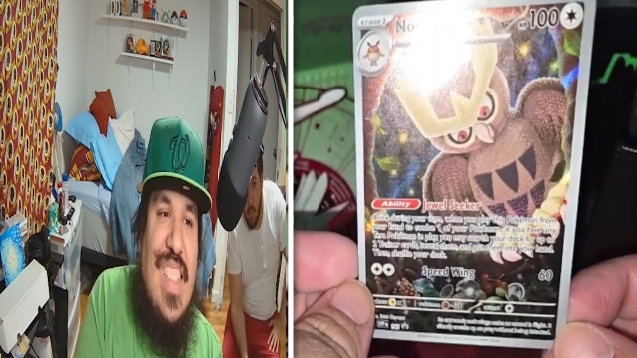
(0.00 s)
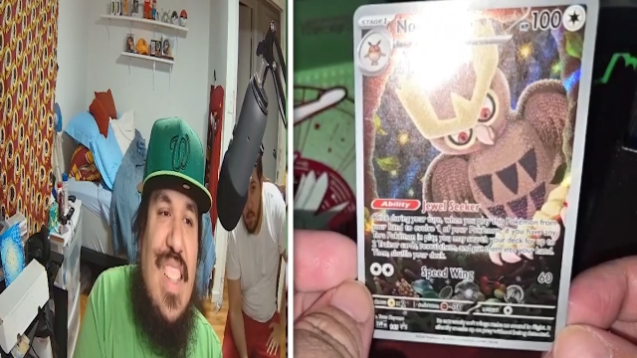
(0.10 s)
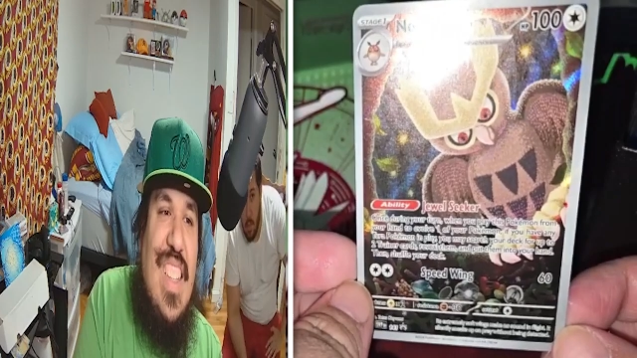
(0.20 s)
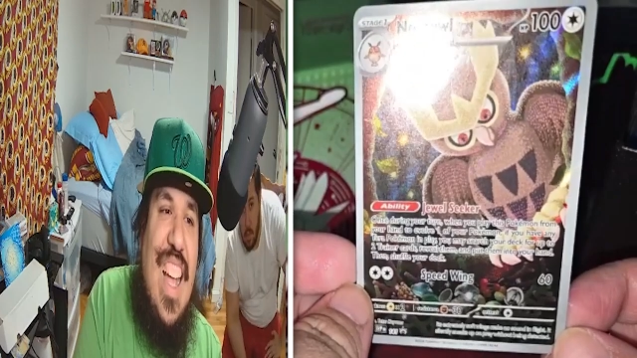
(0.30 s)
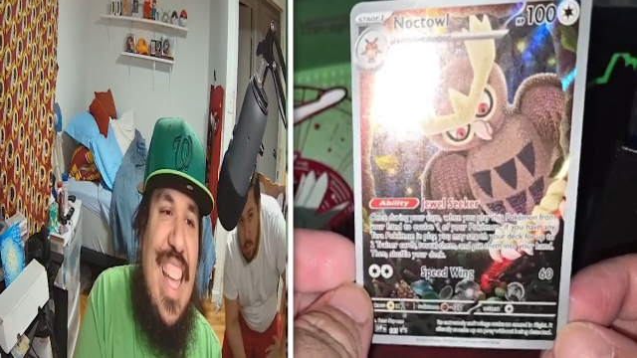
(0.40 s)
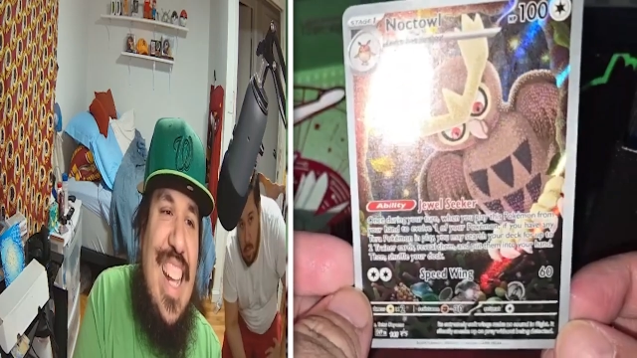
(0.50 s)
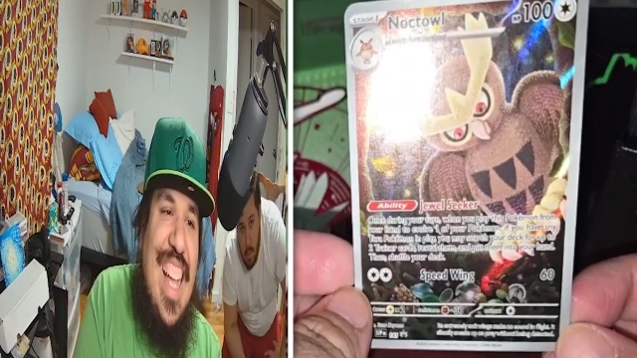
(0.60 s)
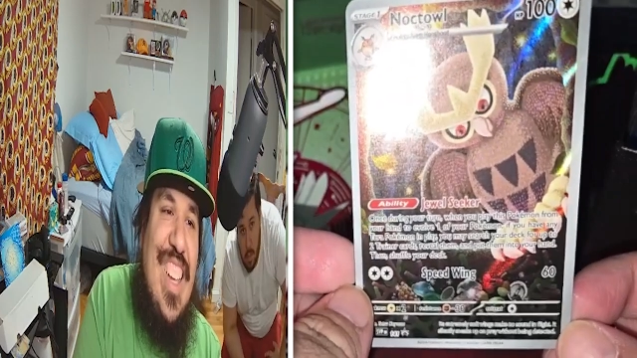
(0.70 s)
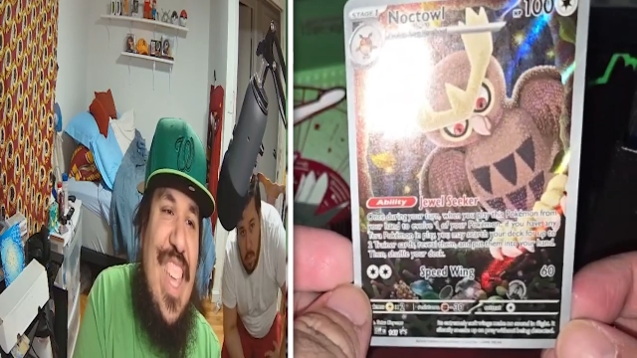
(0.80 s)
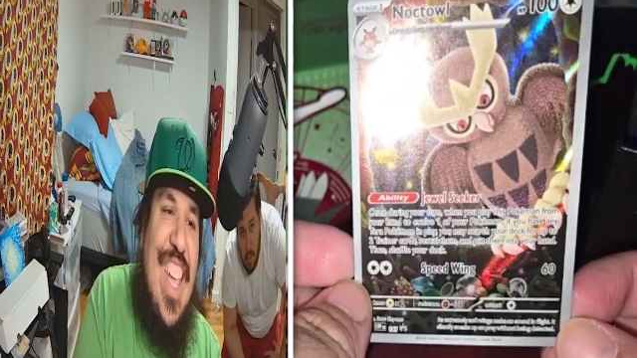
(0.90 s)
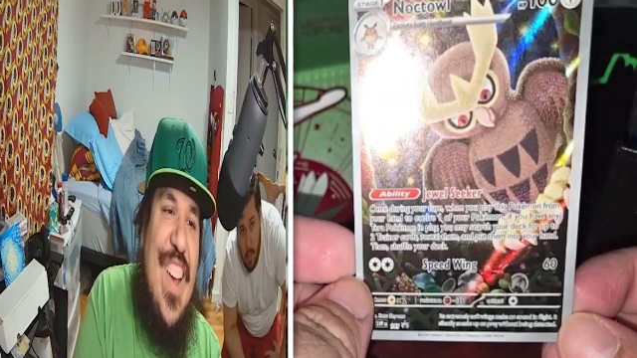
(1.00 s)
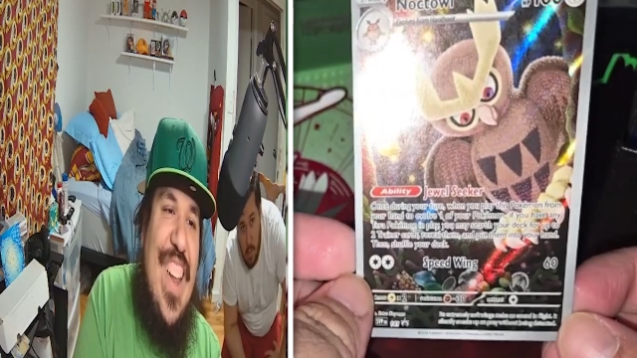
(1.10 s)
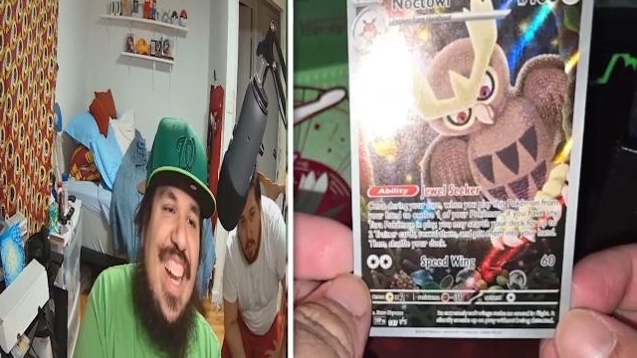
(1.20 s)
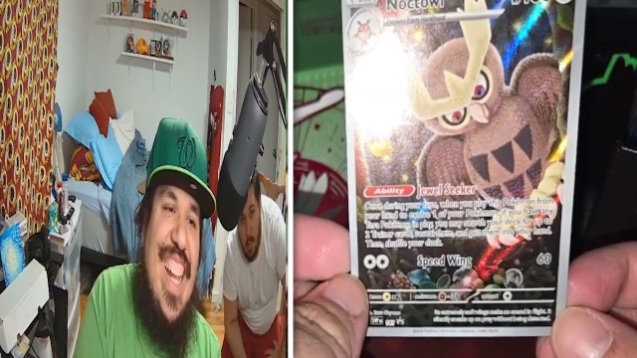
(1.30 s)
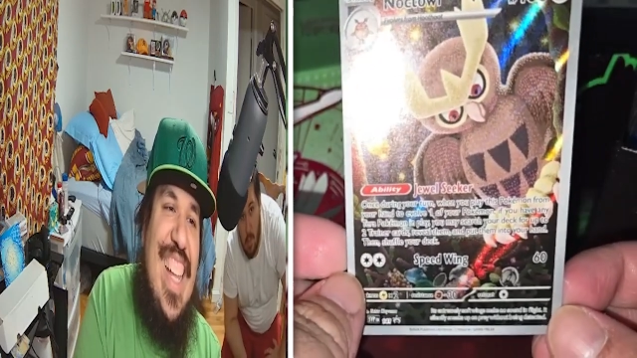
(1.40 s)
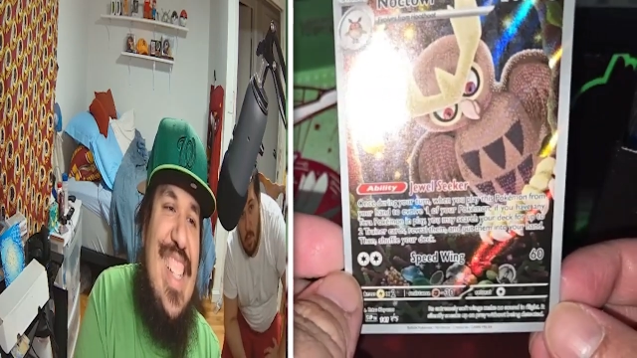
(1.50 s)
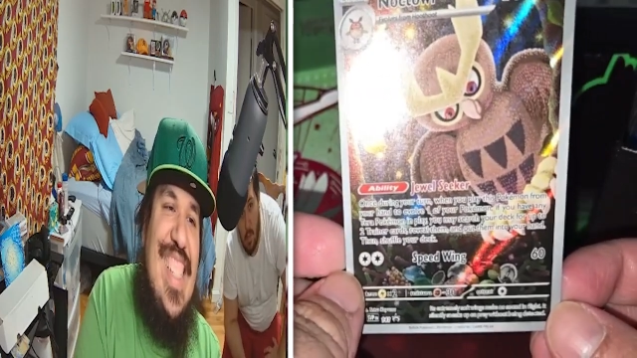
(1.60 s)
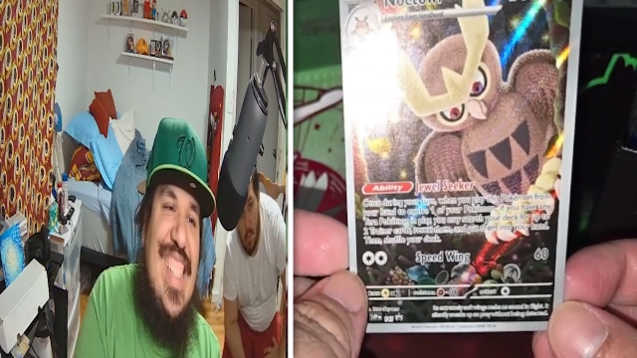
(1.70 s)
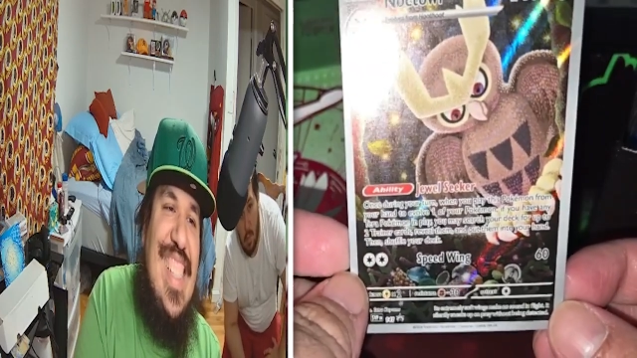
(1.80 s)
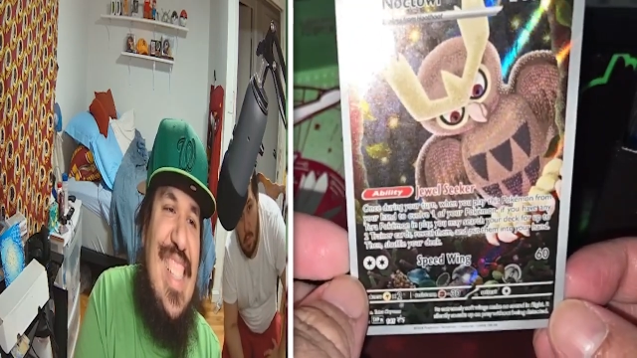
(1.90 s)
Look at how cute it
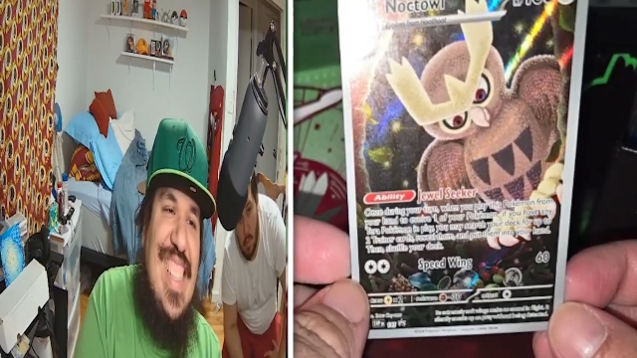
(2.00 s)
is.